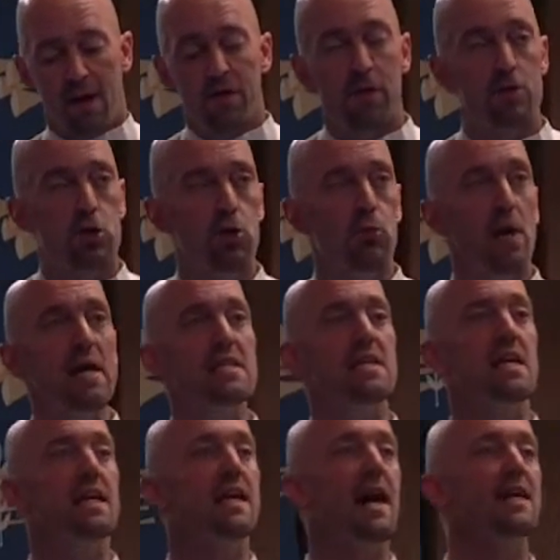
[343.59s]
There is
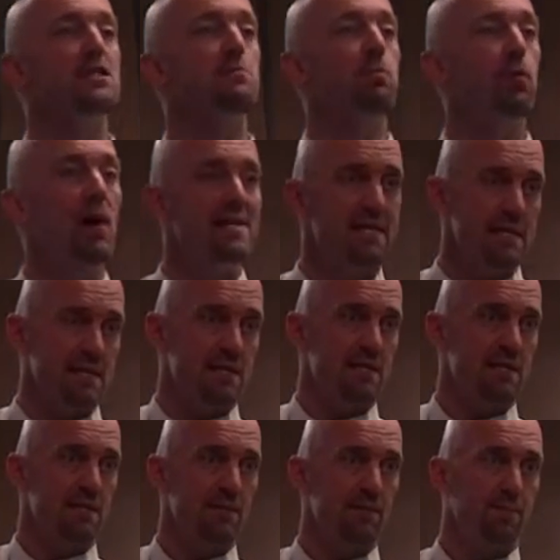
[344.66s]
grace in God's
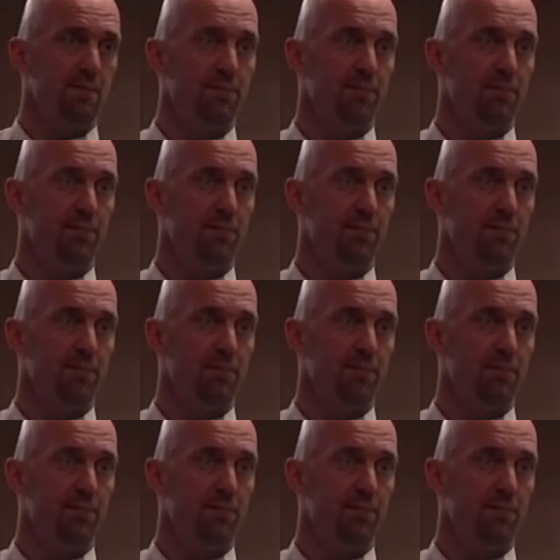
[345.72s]
presence